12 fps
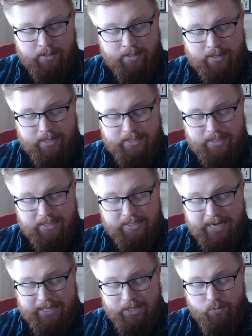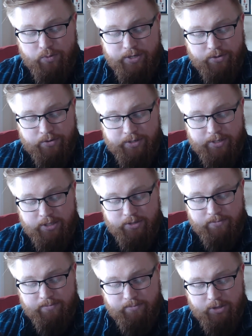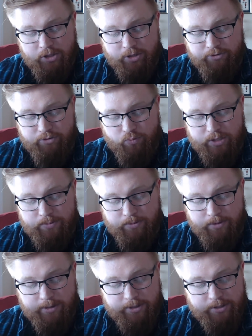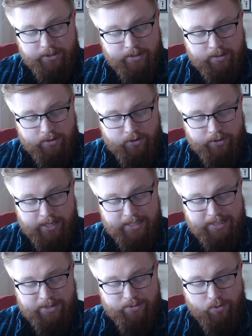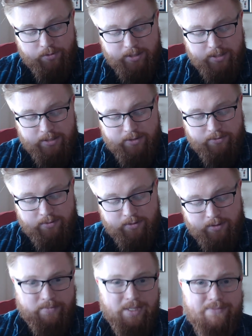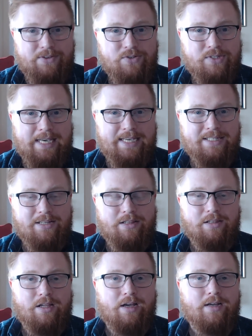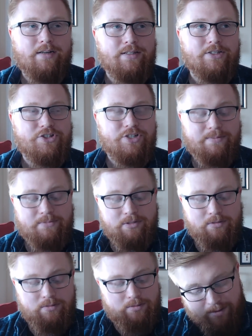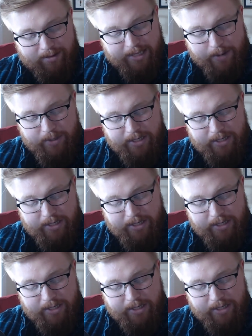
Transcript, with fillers: "That is exactly what you're going to do," Shandra whispered harshly, her gaze now holding his own. I use gaze a lot in this chapter. "How many